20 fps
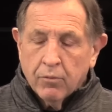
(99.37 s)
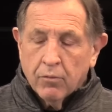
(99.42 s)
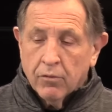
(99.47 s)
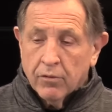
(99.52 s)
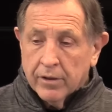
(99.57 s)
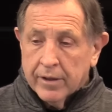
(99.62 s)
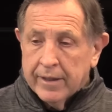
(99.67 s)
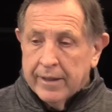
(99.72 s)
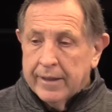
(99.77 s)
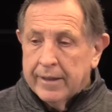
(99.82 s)

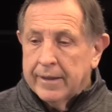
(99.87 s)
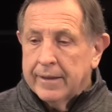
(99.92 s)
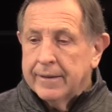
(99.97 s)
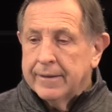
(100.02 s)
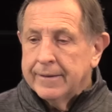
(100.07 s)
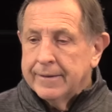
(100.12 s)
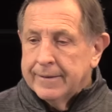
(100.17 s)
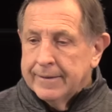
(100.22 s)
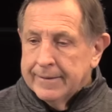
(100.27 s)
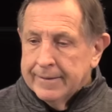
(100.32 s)
working
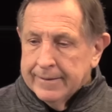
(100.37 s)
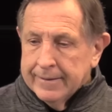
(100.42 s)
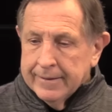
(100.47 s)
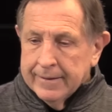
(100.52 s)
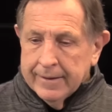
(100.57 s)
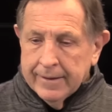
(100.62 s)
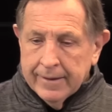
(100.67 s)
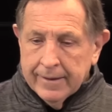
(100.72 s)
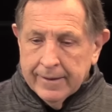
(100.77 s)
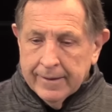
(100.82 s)

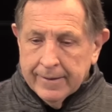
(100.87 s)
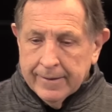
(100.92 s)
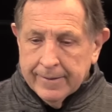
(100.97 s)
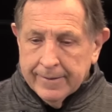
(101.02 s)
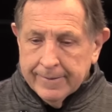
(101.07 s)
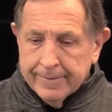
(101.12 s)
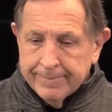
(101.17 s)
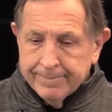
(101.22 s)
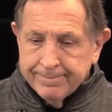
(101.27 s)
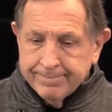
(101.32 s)

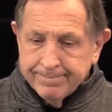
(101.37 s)
uh,